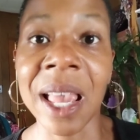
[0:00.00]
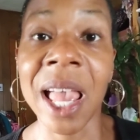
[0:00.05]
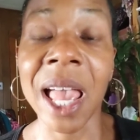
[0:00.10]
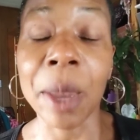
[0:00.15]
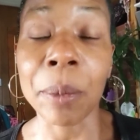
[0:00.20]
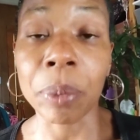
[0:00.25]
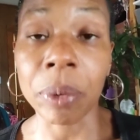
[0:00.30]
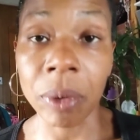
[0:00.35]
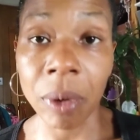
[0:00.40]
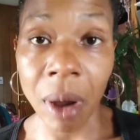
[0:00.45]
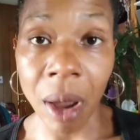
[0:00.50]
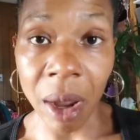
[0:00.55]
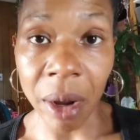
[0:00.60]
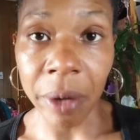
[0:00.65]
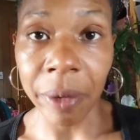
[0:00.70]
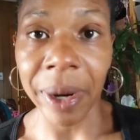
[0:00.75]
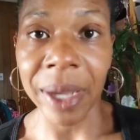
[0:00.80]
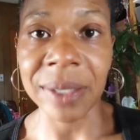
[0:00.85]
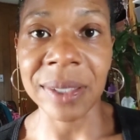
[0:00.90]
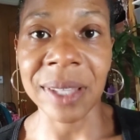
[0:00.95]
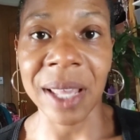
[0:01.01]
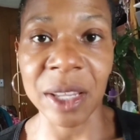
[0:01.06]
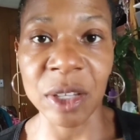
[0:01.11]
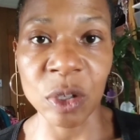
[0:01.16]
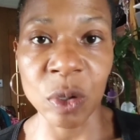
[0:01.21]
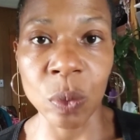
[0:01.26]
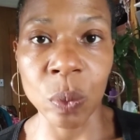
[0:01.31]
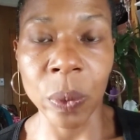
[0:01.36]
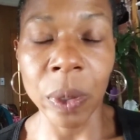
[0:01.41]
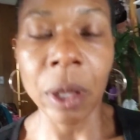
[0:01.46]
and progress that
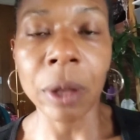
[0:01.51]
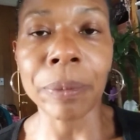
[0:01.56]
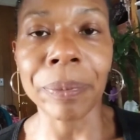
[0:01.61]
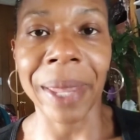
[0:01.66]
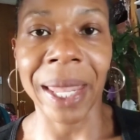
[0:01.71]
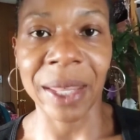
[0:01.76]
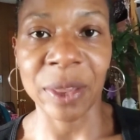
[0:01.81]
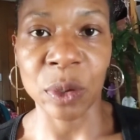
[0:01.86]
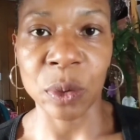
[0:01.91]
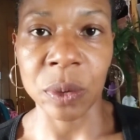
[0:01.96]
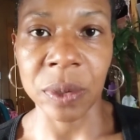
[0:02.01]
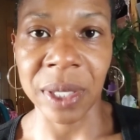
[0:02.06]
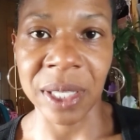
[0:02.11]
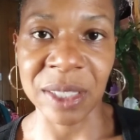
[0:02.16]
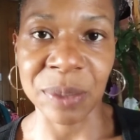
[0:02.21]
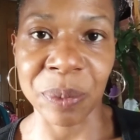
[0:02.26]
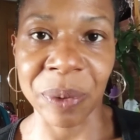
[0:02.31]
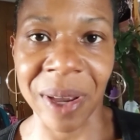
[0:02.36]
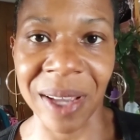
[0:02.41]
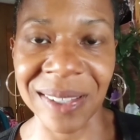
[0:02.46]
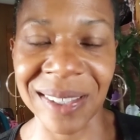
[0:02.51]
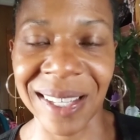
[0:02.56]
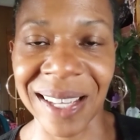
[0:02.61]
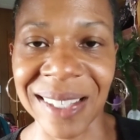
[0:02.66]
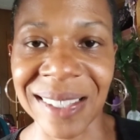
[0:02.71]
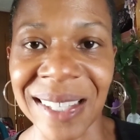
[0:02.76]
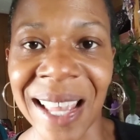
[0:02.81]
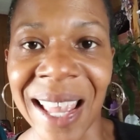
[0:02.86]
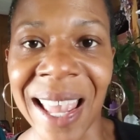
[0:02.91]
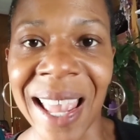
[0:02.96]
you will make through this
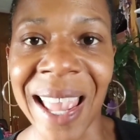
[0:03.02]
process.